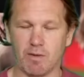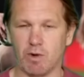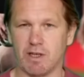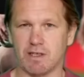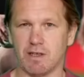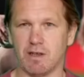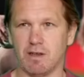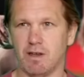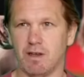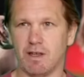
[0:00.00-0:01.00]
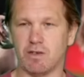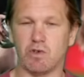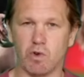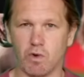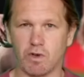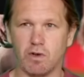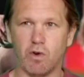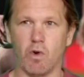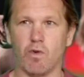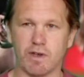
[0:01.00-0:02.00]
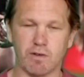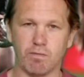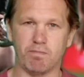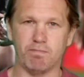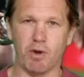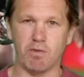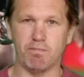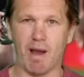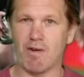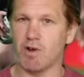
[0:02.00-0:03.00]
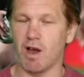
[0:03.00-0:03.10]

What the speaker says: well, it's a Jordan or it's a Bowden Barrett.